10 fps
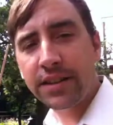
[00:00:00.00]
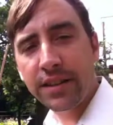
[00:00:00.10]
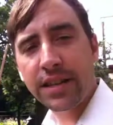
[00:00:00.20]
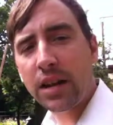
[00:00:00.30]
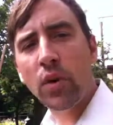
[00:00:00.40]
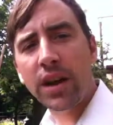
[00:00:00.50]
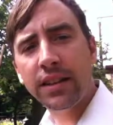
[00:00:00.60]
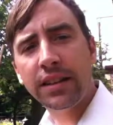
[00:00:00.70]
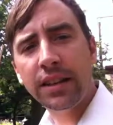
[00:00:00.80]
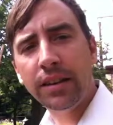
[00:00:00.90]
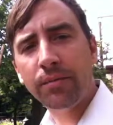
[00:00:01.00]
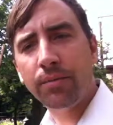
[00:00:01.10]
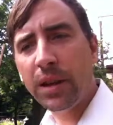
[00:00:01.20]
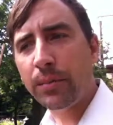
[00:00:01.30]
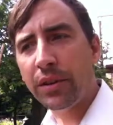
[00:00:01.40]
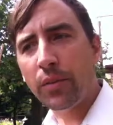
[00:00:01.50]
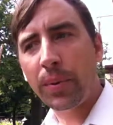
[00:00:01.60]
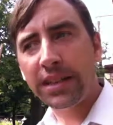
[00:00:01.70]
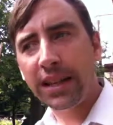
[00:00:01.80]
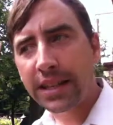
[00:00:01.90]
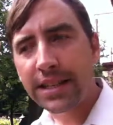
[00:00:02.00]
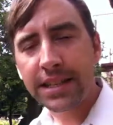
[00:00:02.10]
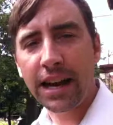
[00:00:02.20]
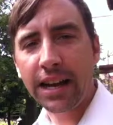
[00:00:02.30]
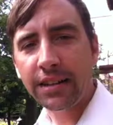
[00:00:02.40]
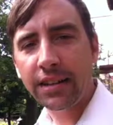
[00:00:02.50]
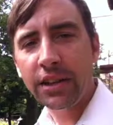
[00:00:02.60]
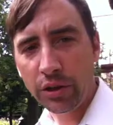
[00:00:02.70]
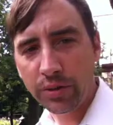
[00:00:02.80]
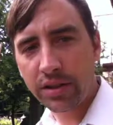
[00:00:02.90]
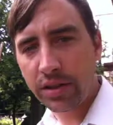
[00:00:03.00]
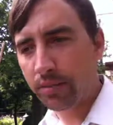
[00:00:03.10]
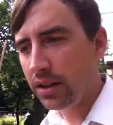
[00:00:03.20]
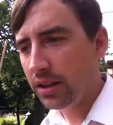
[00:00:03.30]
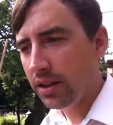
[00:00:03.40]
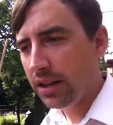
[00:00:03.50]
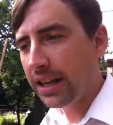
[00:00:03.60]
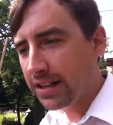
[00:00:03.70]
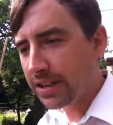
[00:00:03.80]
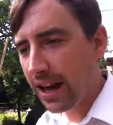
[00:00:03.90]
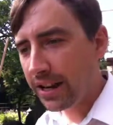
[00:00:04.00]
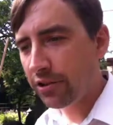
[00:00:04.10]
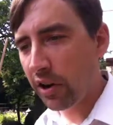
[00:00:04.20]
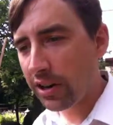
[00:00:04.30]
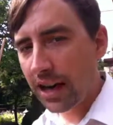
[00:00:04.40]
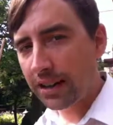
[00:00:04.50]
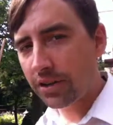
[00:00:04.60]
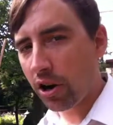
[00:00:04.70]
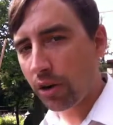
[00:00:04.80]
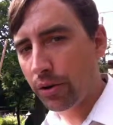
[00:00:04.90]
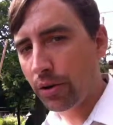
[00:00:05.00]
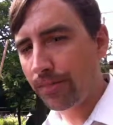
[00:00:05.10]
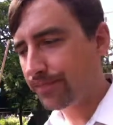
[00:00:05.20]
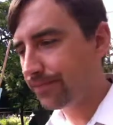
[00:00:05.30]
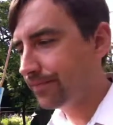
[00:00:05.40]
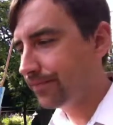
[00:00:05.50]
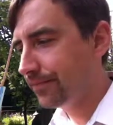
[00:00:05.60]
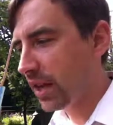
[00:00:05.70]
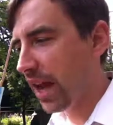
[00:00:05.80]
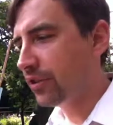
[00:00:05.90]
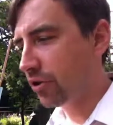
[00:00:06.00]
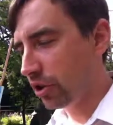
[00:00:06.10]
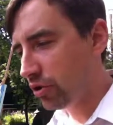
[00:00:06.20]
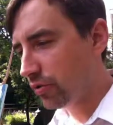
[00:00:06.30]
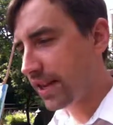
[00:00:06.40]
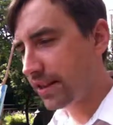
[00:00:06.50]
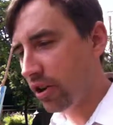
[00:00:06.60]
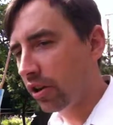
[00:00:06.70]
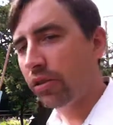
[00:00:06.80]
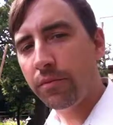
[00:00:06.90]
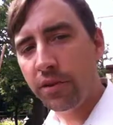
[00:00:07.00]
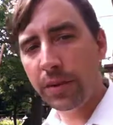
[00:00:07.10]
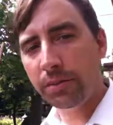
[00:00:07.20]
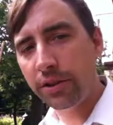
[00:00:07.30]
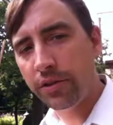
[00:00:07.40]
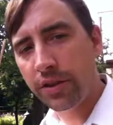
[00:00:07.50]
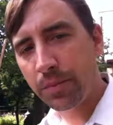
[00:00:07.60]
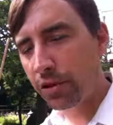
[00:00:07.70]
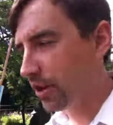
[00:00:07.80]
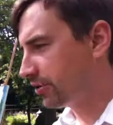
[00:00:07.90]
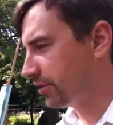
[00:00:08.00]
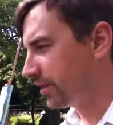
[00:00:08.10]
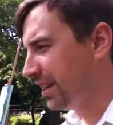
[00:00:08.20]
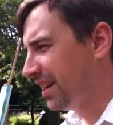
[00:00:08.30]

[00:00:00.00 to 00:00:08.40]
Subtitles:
in the same way that the people that were painting inside used them. Inside, you've already got a dark room, and you can use that dark room to be able to do these projections.